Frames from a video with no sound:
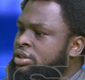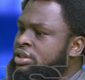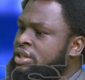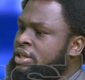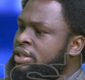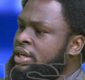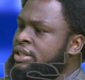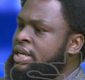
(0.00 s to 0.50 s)

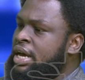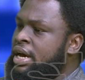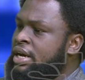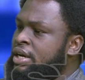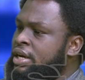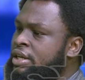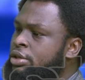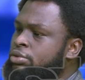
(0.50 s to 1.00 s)
an
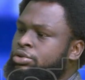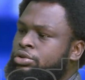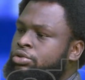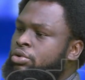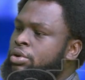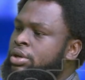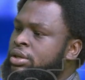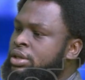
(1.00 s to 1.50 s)
attacker. He would
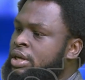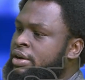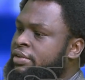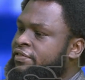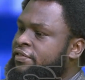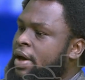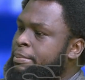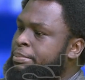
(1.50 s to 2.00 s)
throw in
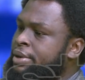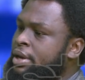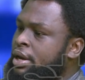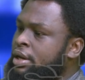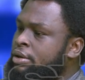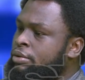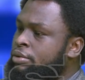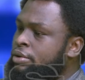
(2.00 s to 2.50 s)

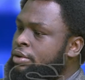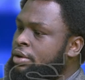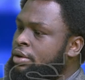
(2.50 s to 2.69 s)
Fabio